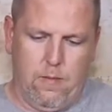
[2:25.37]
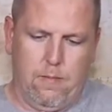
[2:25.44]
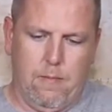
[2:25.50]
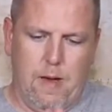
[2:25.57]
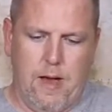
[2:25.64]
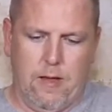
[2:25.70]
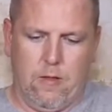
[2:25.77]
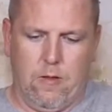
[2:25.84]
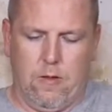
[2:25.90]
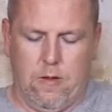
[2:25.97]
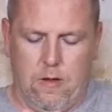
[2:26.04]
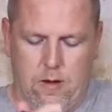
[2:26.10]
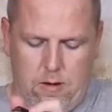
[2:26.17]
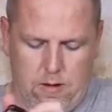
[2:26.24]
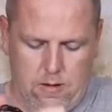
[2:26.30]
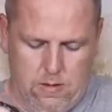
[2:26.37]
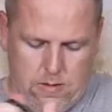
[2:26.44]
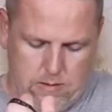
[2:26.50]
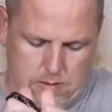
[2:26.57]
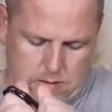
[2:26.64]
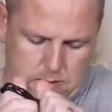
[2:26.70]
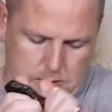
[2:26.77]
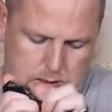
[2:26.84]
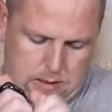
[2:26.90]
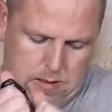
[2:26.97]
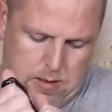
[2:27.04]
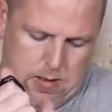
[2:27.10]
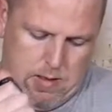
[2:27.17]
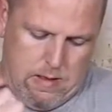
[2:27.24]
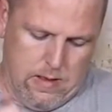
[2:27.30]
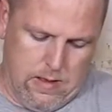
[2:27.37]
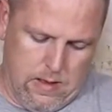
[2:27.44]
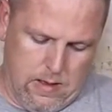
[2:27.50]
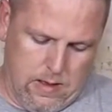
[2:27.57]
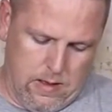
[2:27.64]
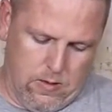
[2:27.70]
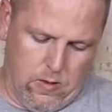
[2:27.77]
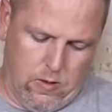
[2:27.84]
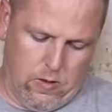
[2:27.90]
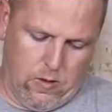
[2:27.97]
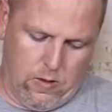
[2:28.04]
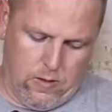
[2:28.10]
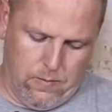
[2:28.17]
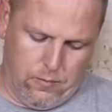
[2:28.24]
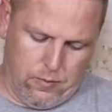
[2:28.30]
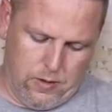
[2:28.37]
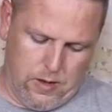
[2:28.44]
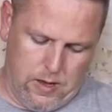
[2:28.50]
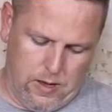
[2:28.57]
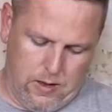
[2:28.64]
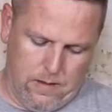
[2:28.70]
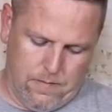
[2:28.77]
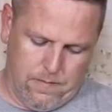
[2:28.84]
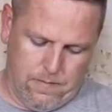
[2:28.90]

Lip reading: batches here, and just simply